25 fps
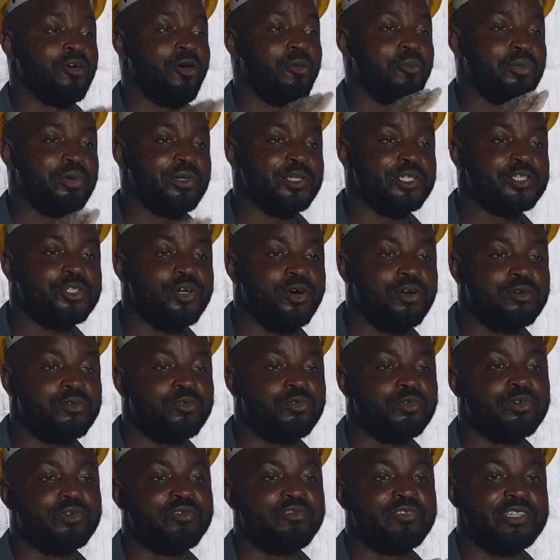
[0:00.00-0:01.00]

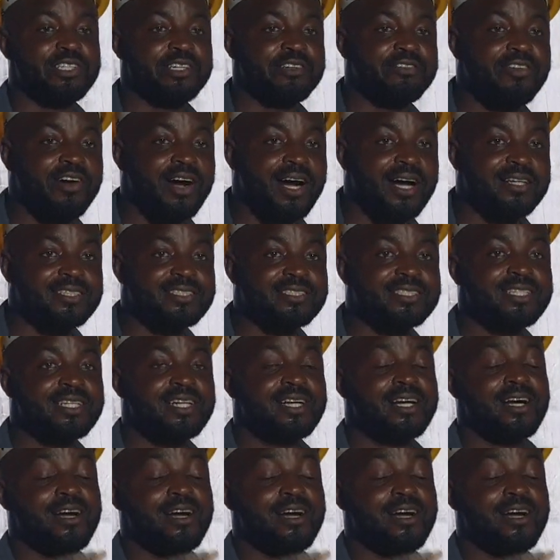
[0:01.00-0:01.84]
composition differs